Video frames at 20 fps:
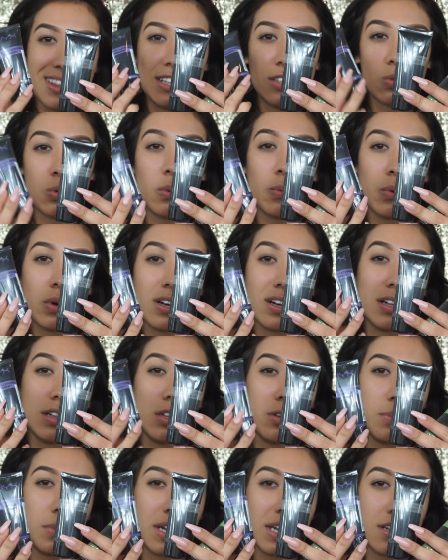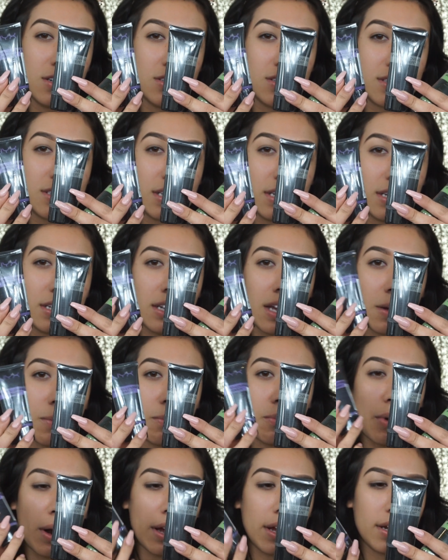This one will illuminate your skin
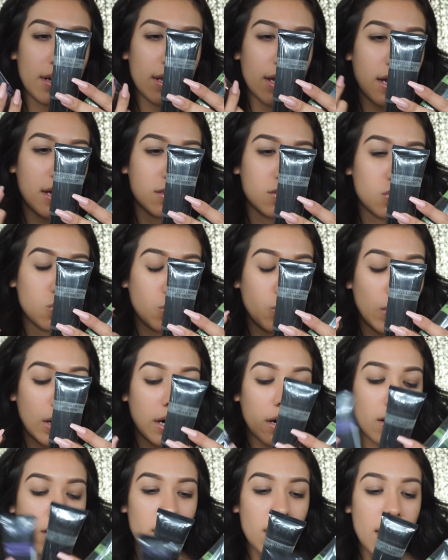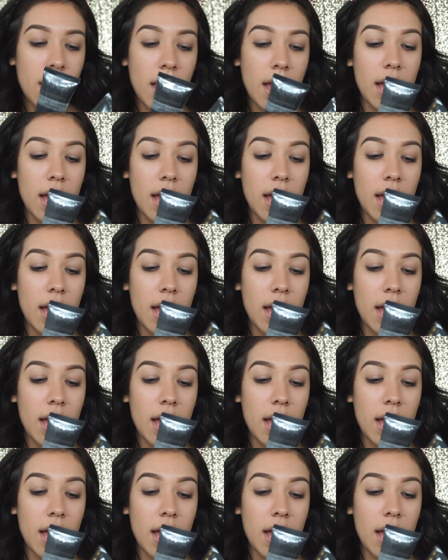and brighten it as well.